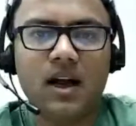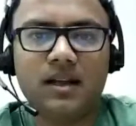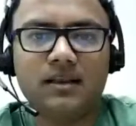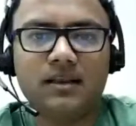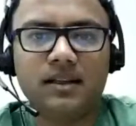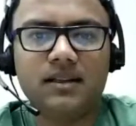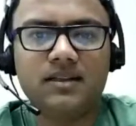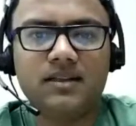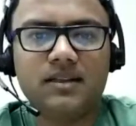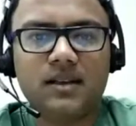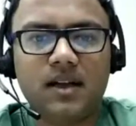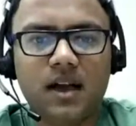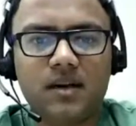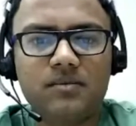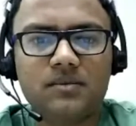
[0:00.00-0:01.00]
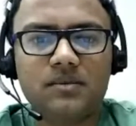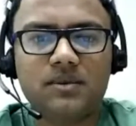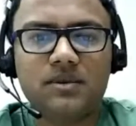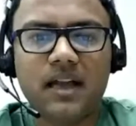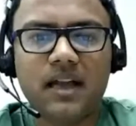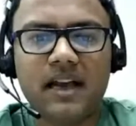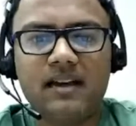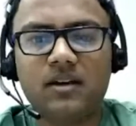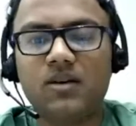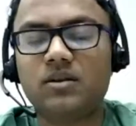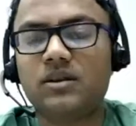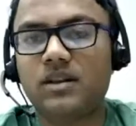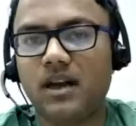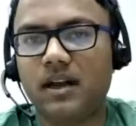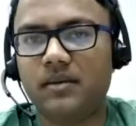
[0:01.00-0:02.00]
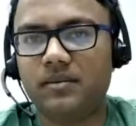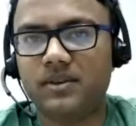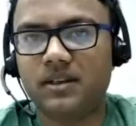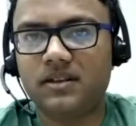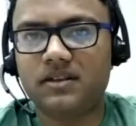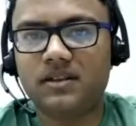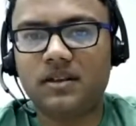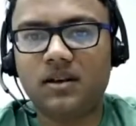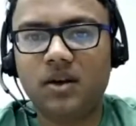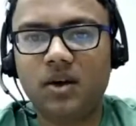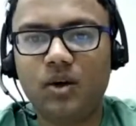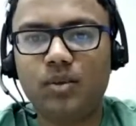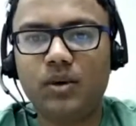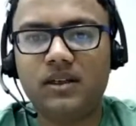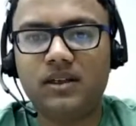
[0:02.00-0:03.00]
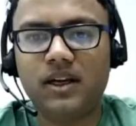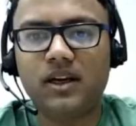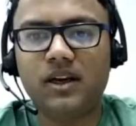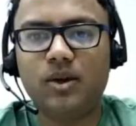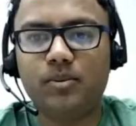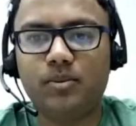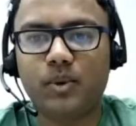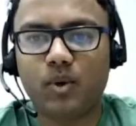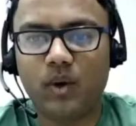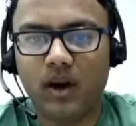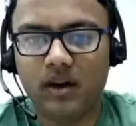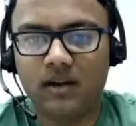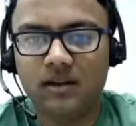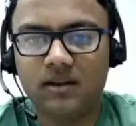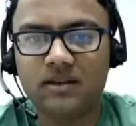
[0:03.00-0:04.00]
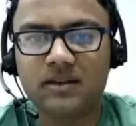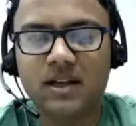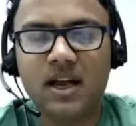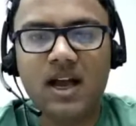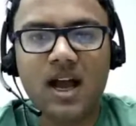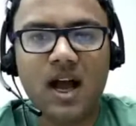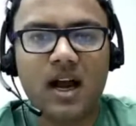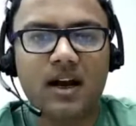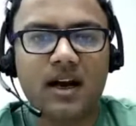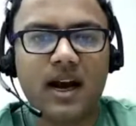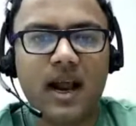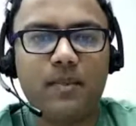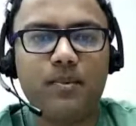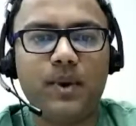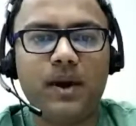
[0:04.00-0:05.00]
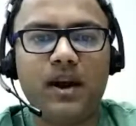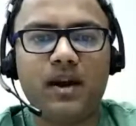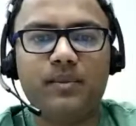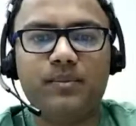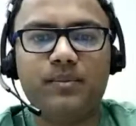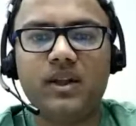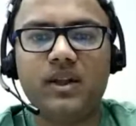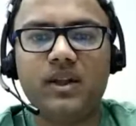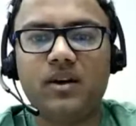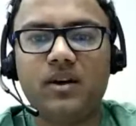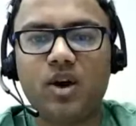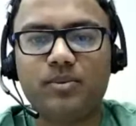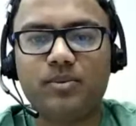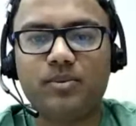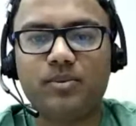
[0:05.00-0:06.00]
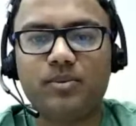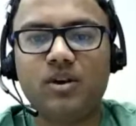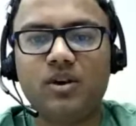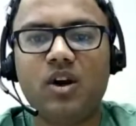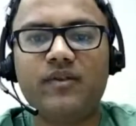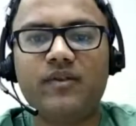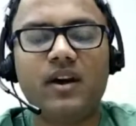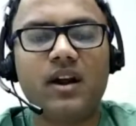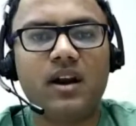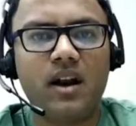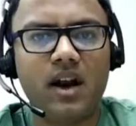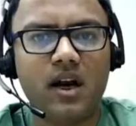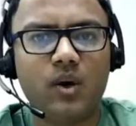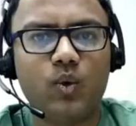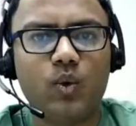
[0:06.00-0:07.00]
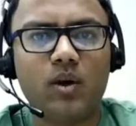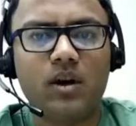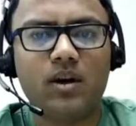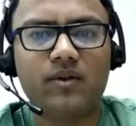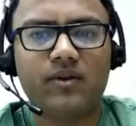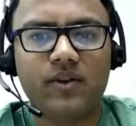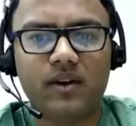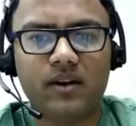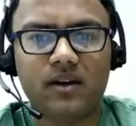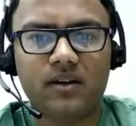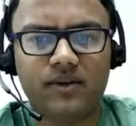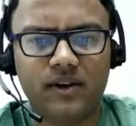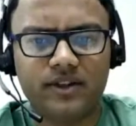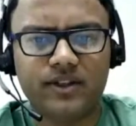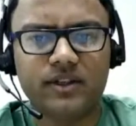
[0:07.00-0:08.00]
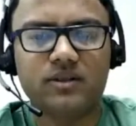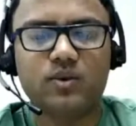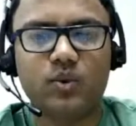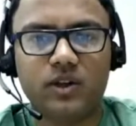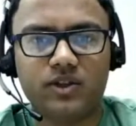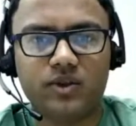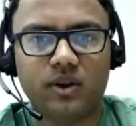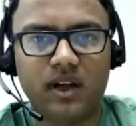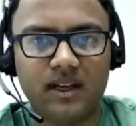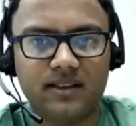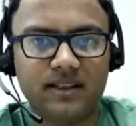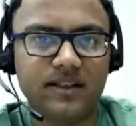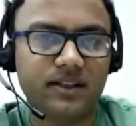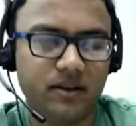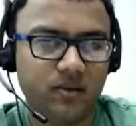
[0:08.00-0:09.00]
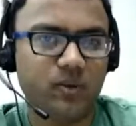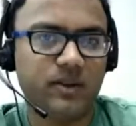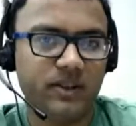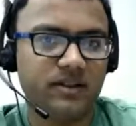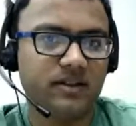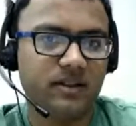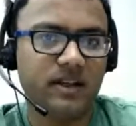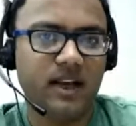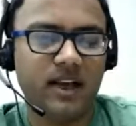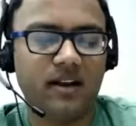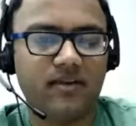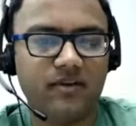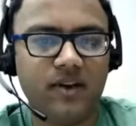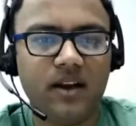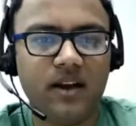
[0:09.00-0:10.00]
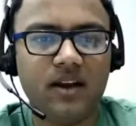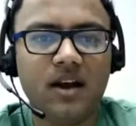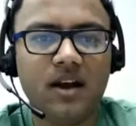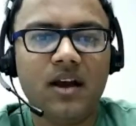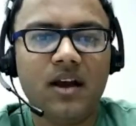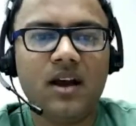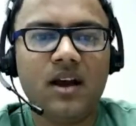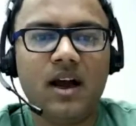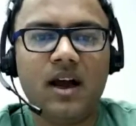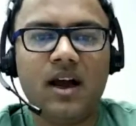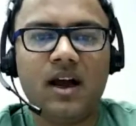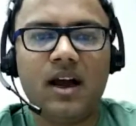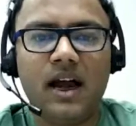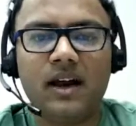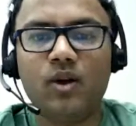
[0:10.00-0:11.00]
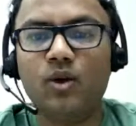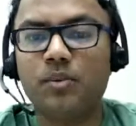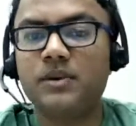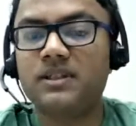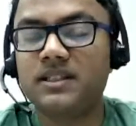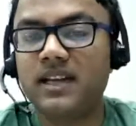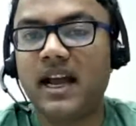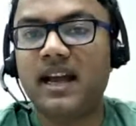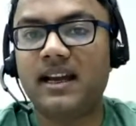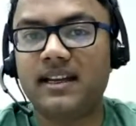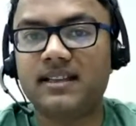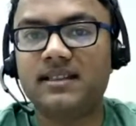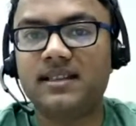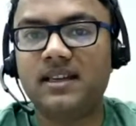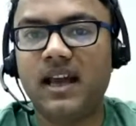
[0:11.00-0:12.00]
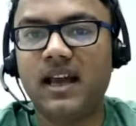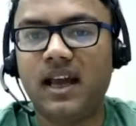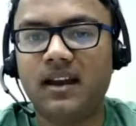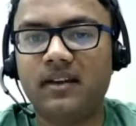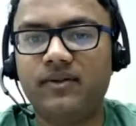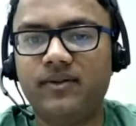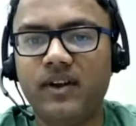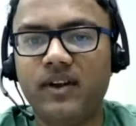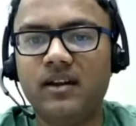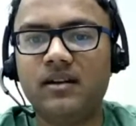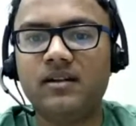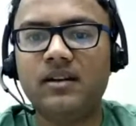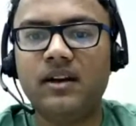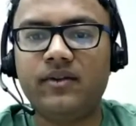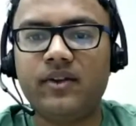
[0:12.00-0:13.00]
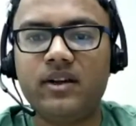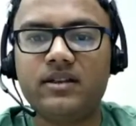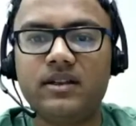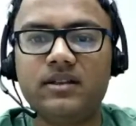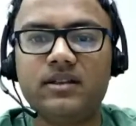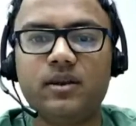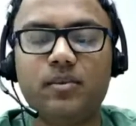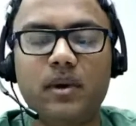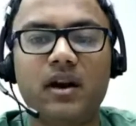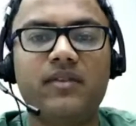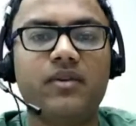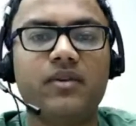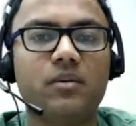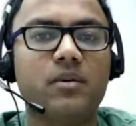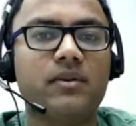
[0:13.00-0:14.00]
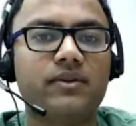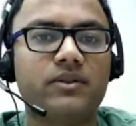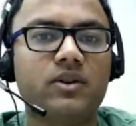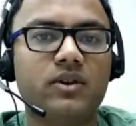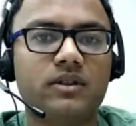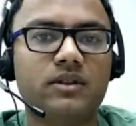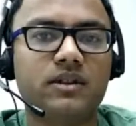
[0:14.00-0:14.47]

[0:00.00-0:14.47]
This comes at a good time since global telecom providers are ramping up their adoption of network functions virtualization, which is the NFV, and OpenStack is the NFV infrastructure platform of choice.